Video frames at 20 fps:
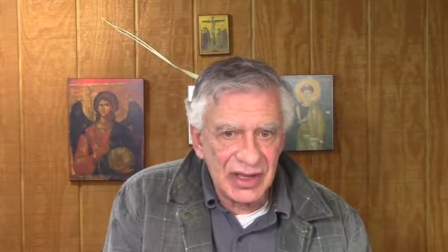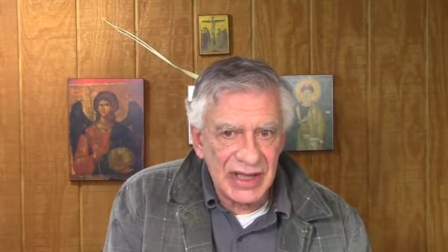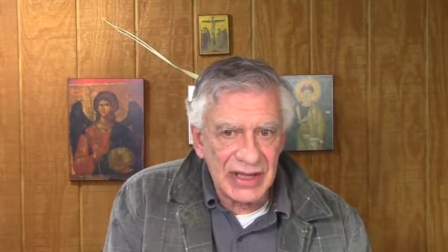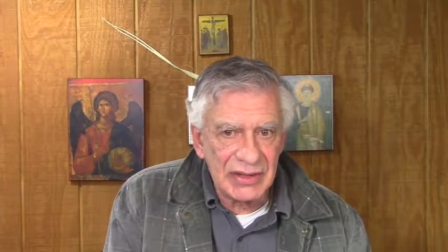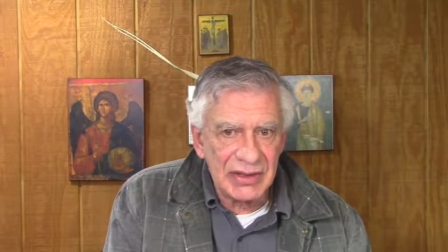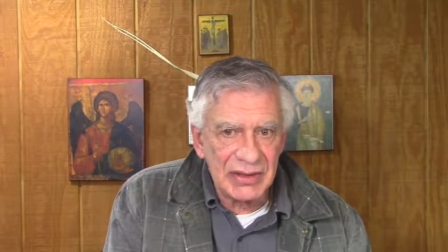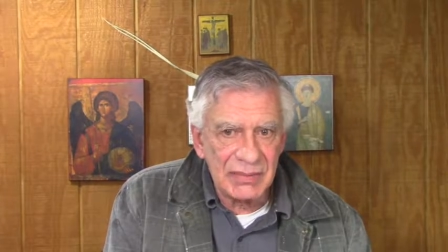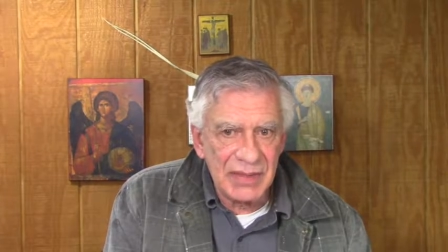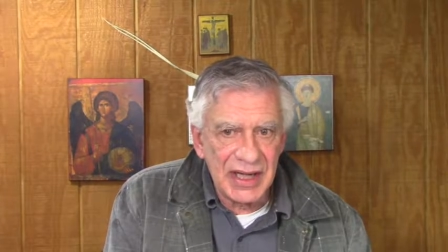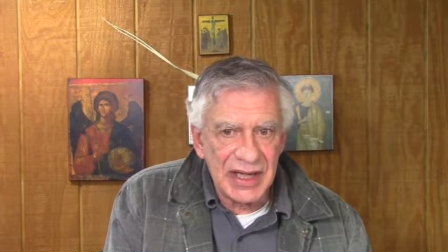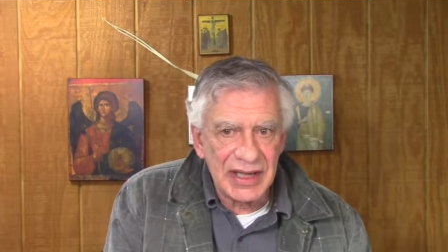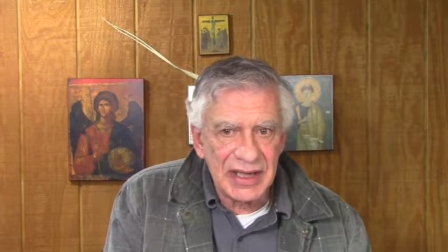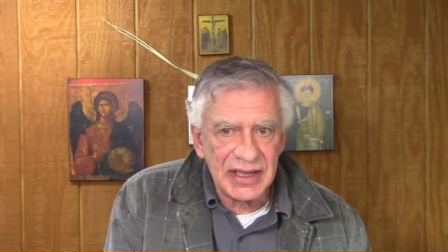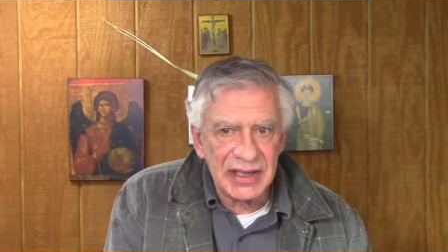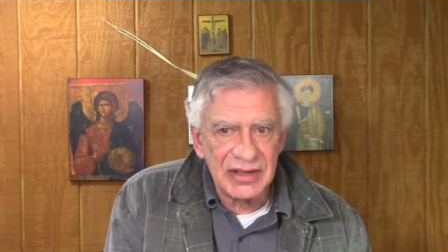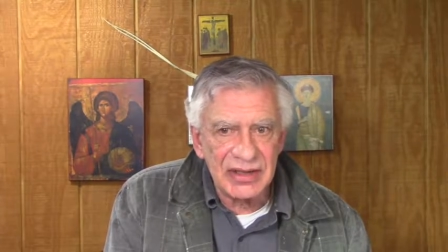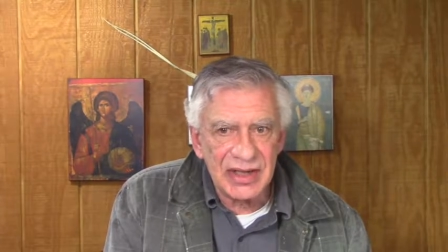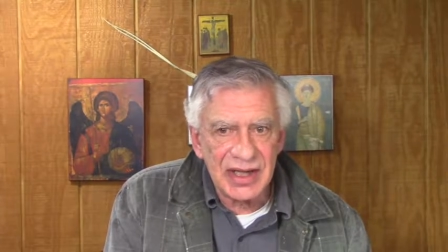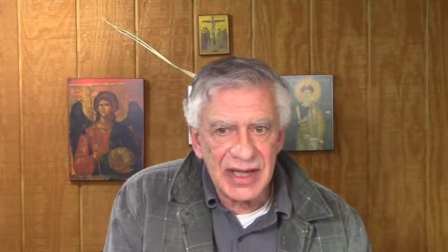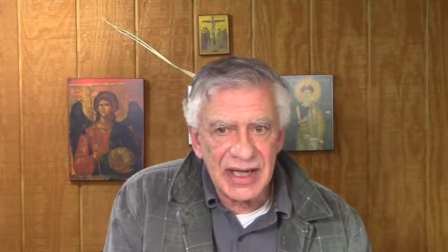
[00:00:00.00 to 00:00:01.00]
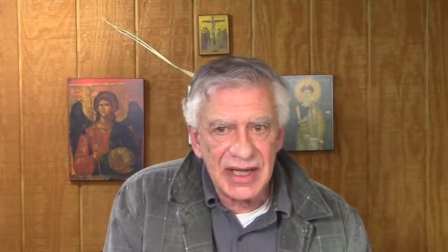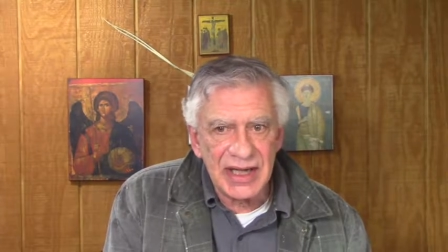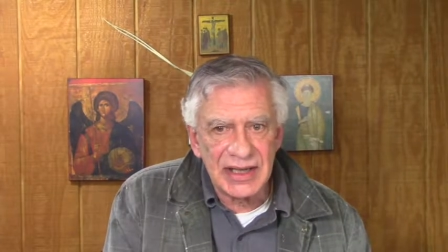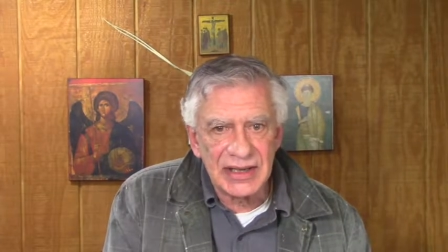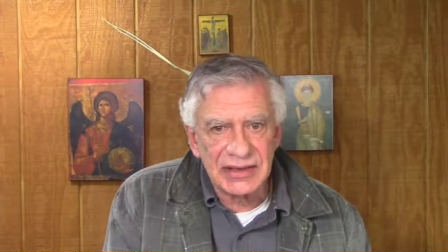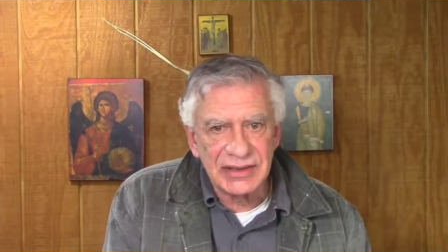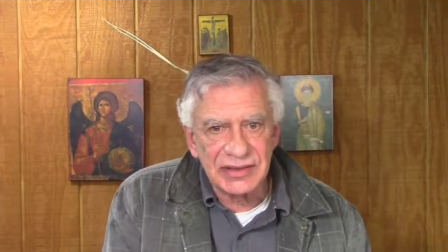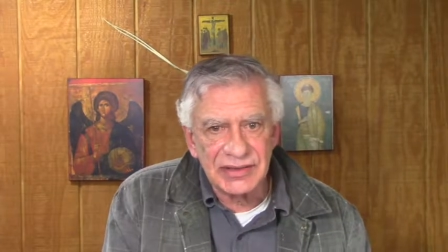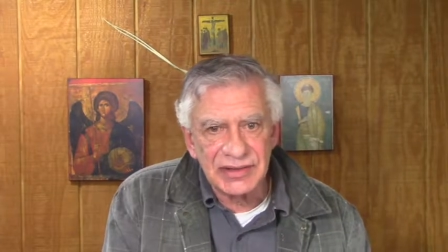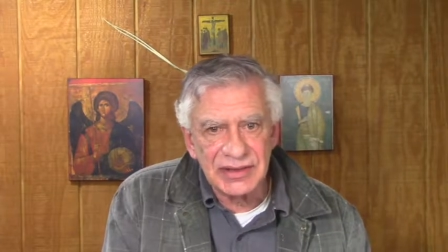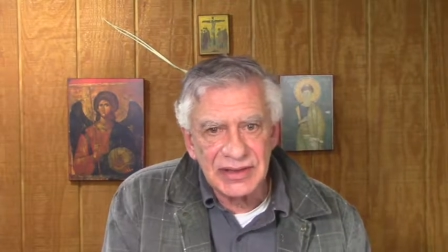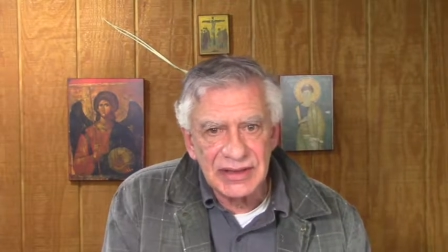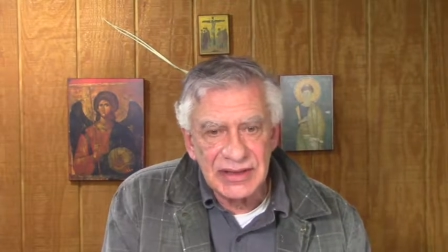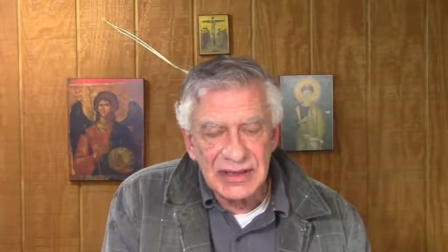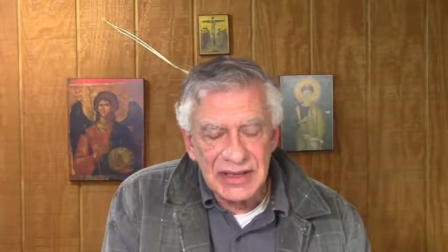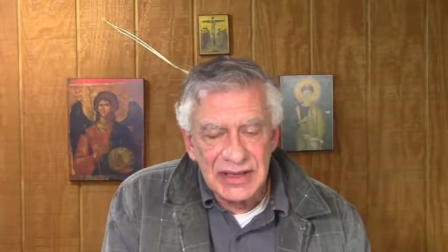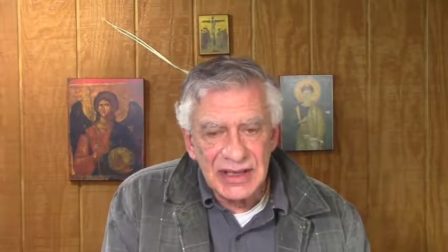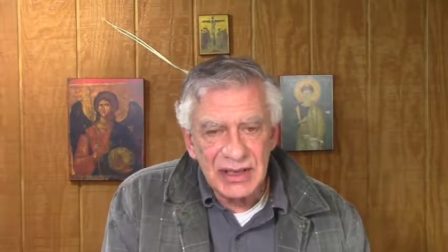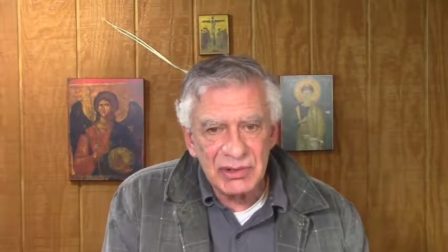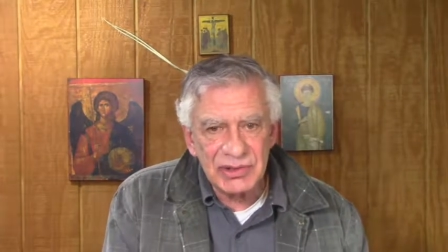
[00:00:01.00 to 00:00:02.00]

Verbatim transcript: the grain remaining in their hands.